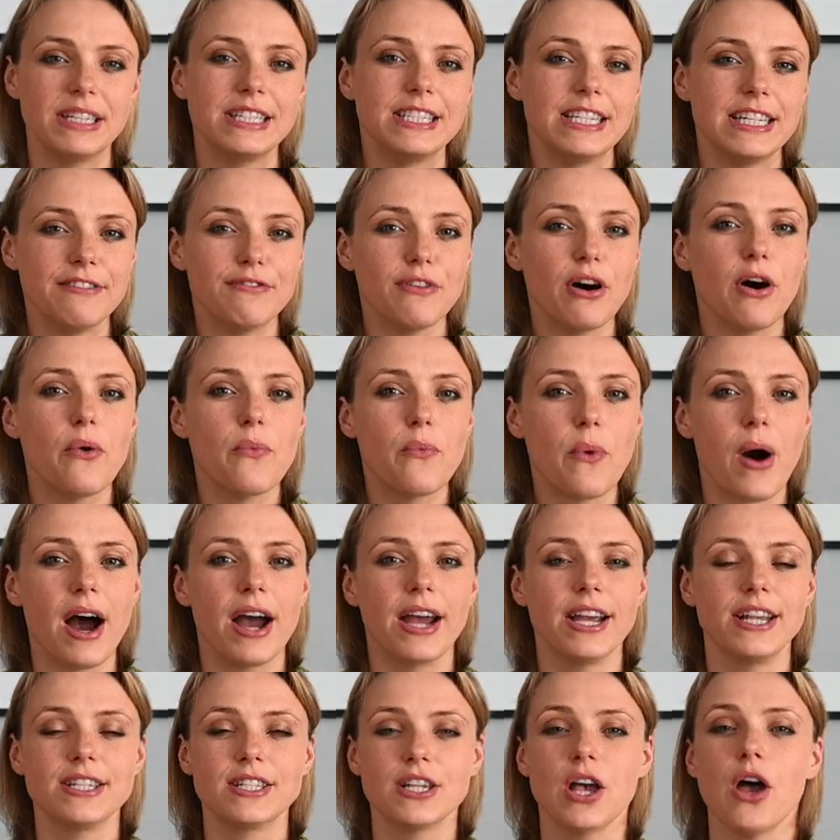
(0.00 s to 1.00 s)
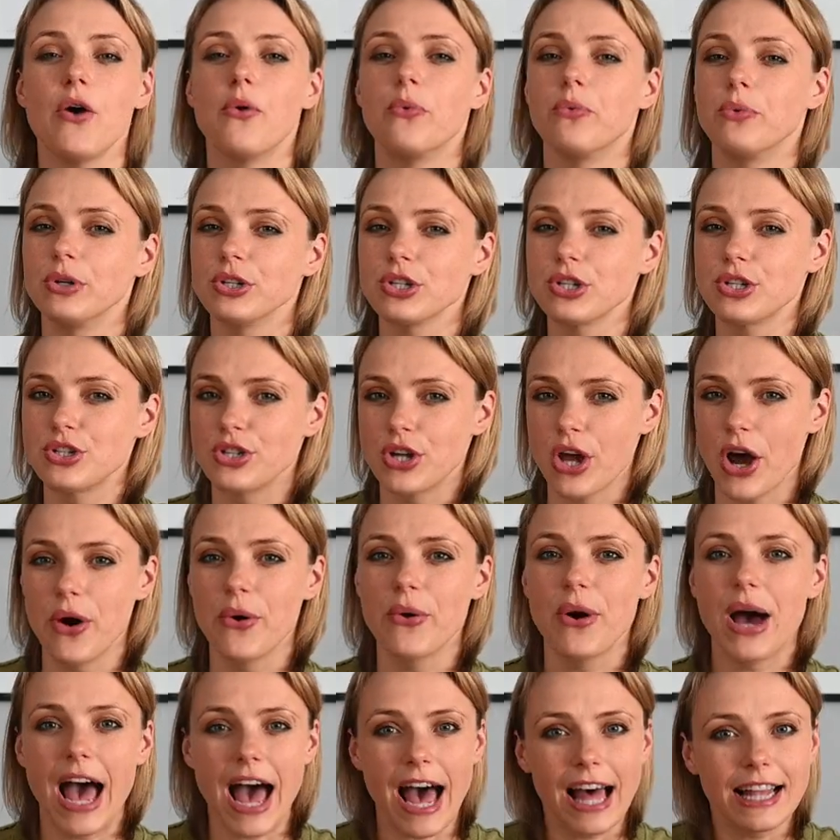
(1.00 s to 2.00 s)
Primitivo wines will
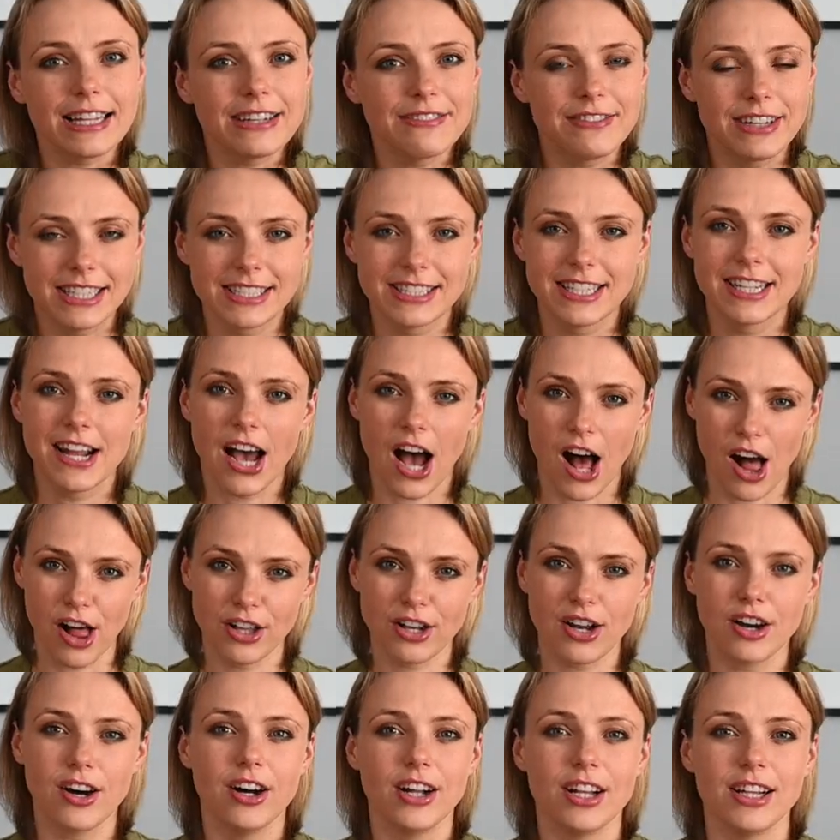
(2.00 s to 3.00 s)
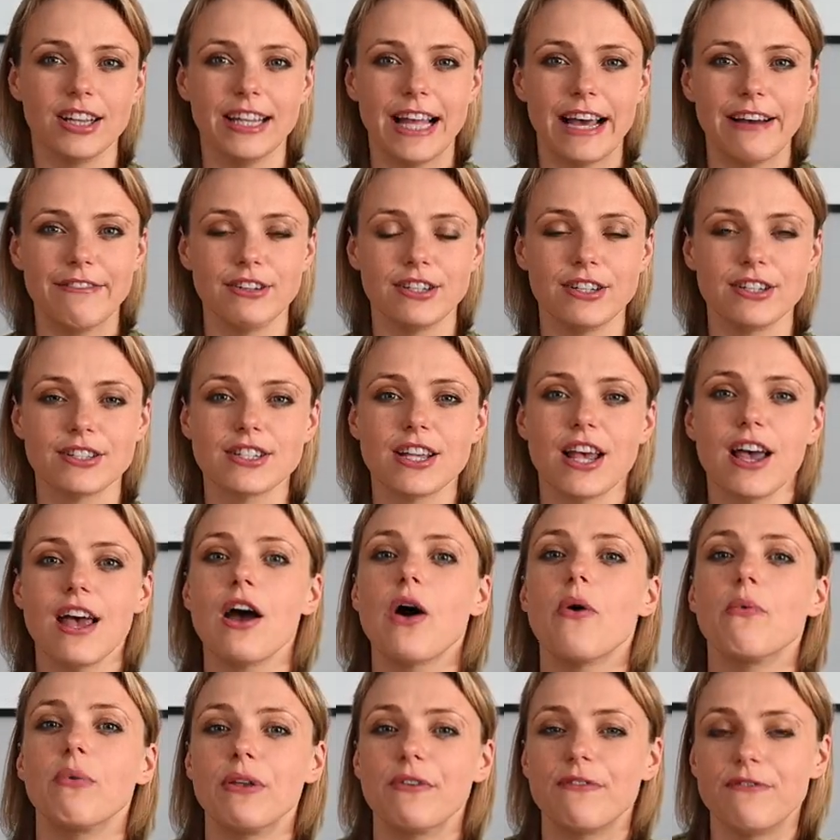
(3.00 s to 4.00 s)
show elevated alcohol levels,
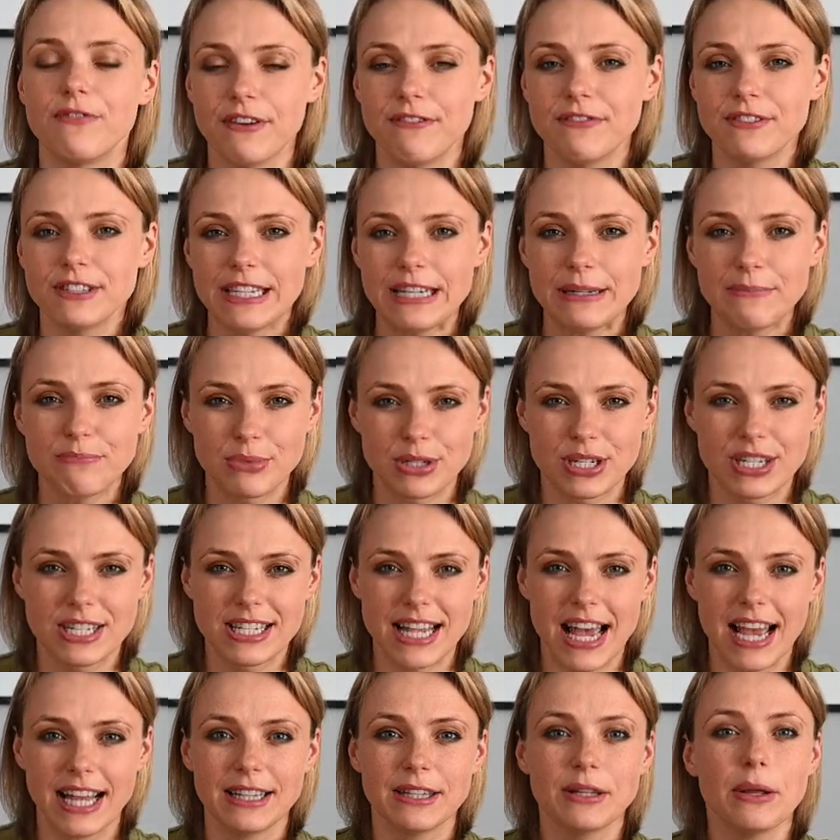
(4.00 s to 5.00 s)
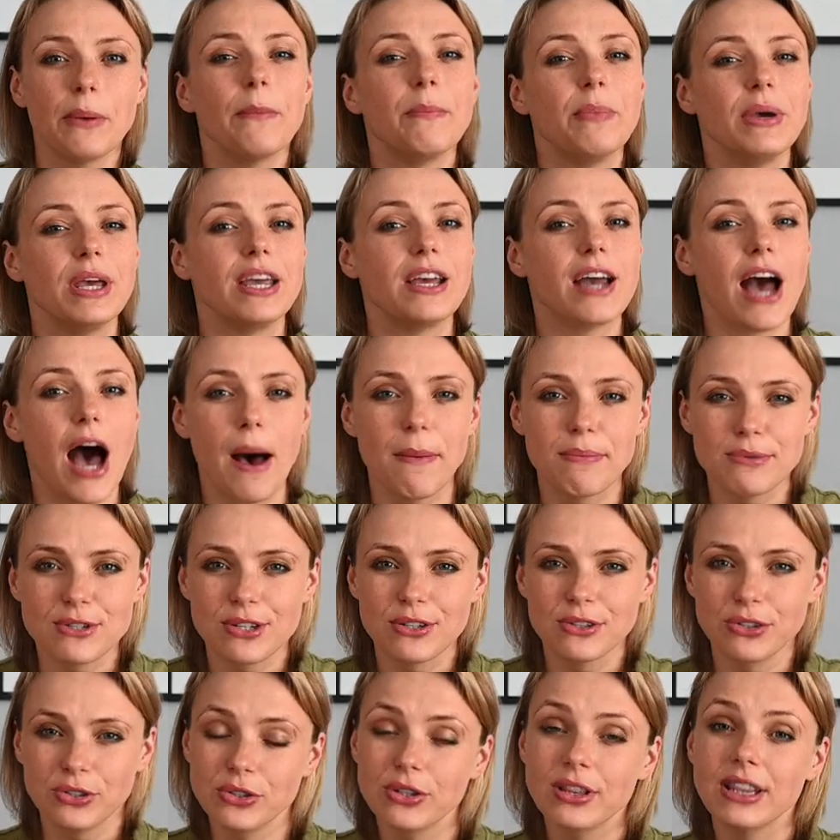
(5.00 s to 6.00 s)
with 15% being
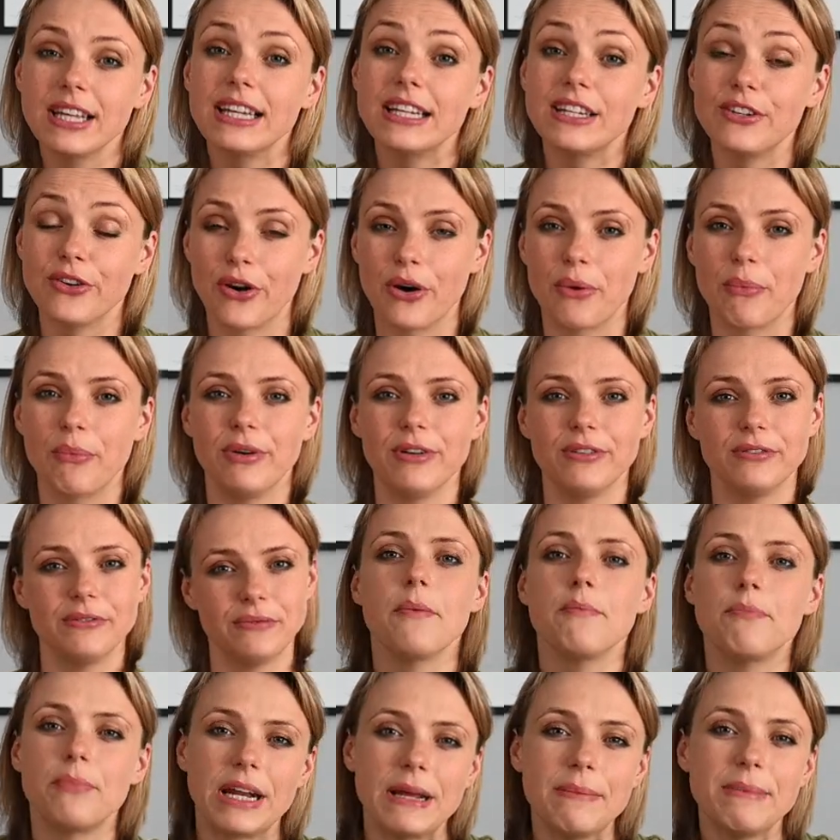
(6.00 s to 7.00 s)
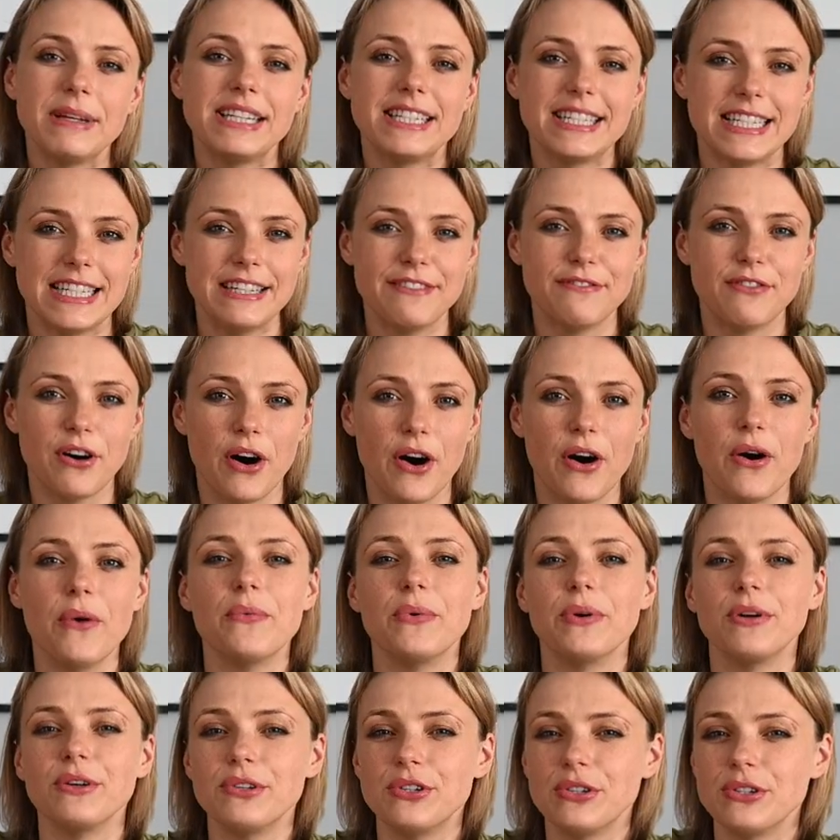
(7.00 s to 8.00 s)
absolutely normal.
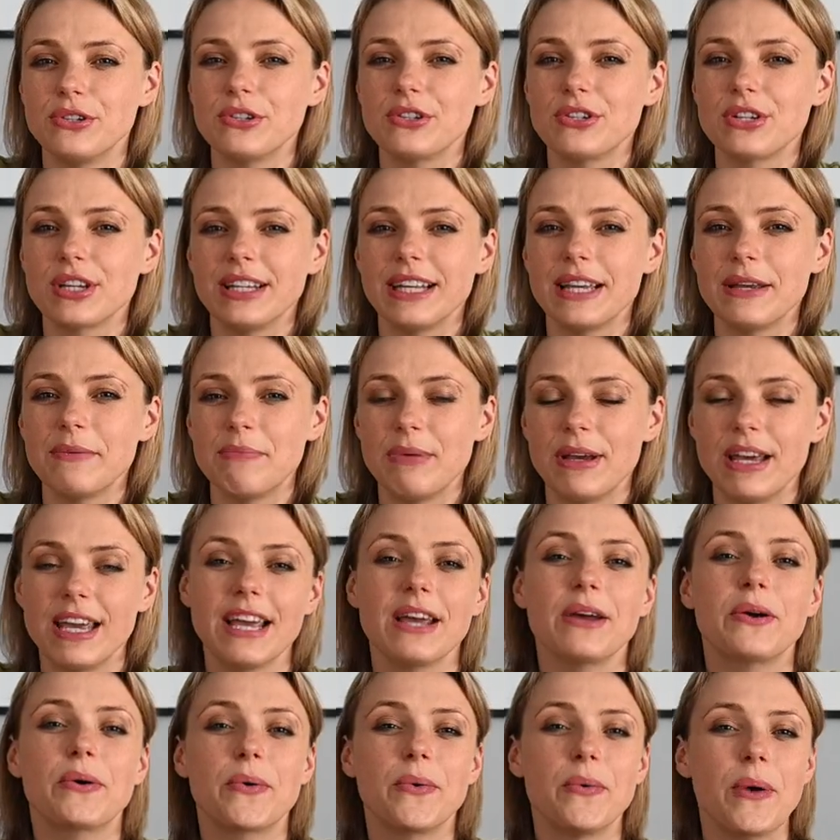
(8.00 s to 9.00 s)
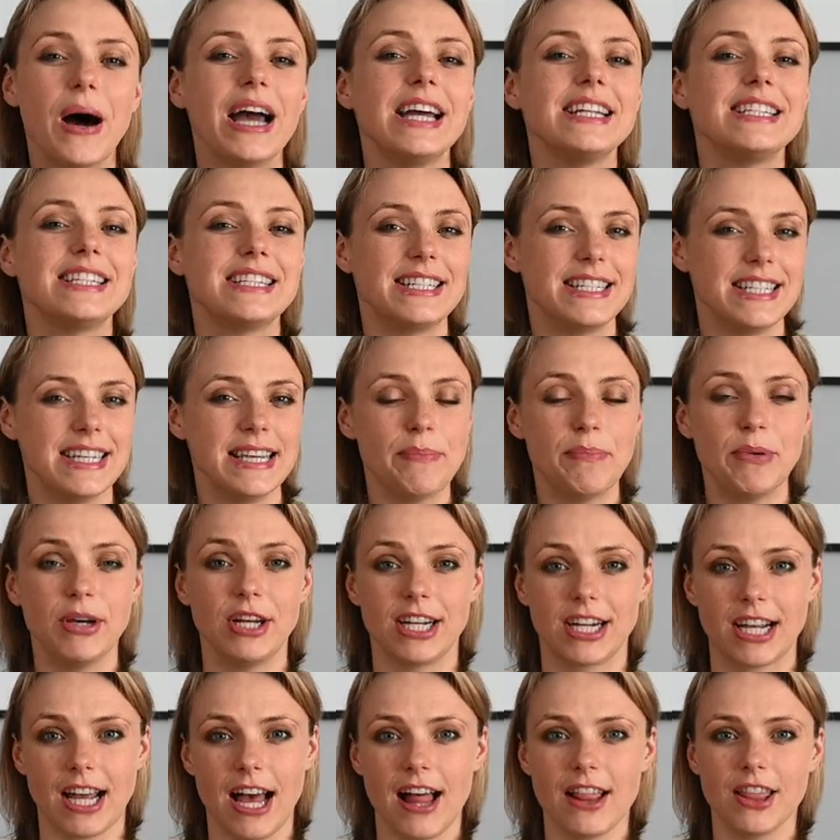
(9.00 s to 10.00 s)
Primitivo will usually be quite deep
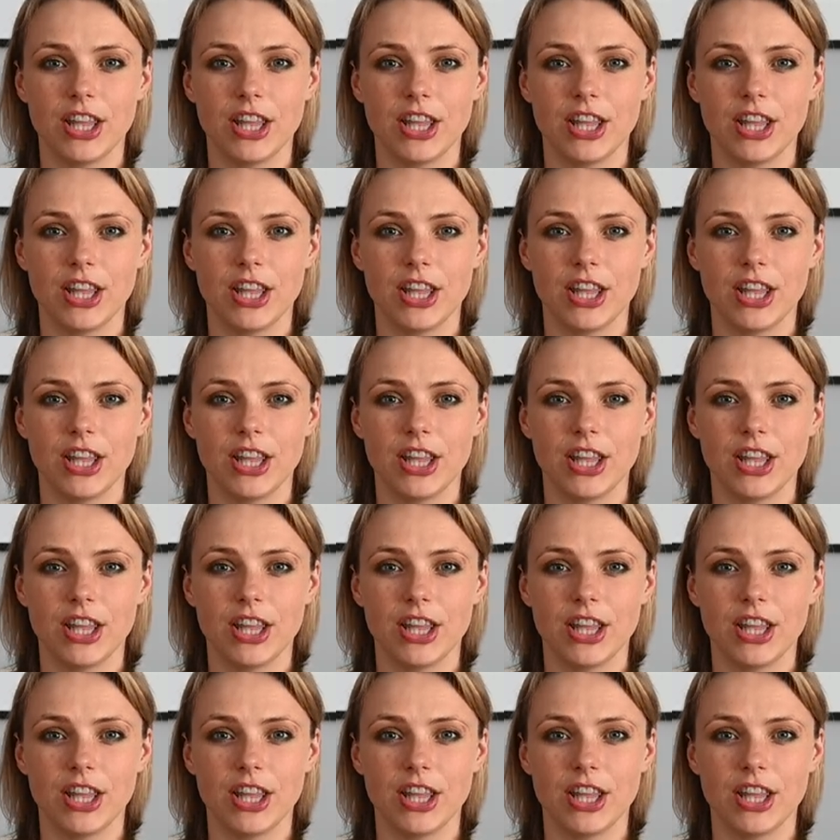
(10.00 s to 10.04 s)
in